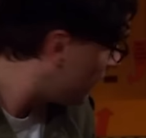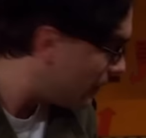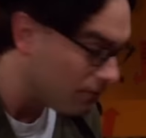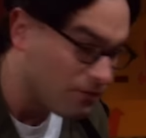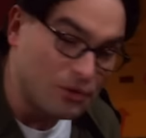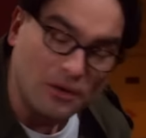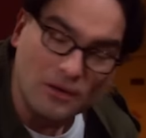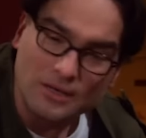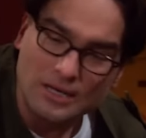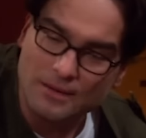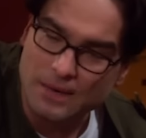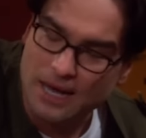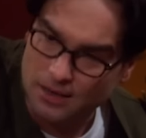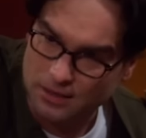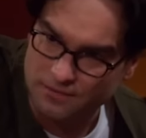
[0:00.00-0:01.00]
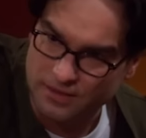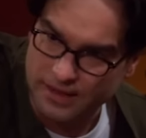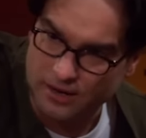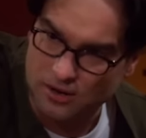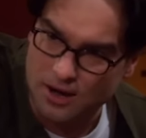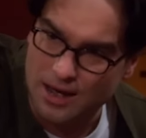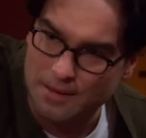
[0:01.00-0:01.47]
If you don't come out of
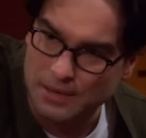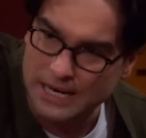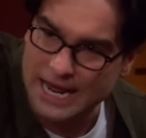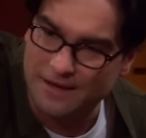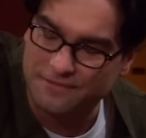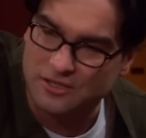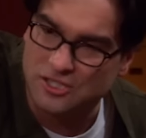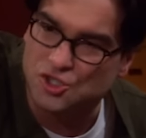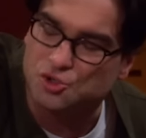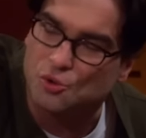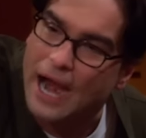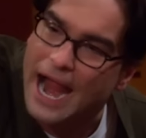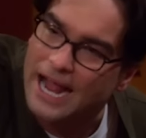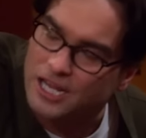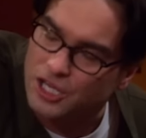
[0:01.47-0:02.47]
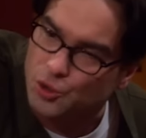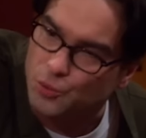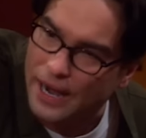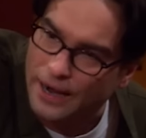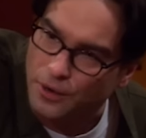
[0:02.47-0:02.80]
there, I'm gonna have to drag you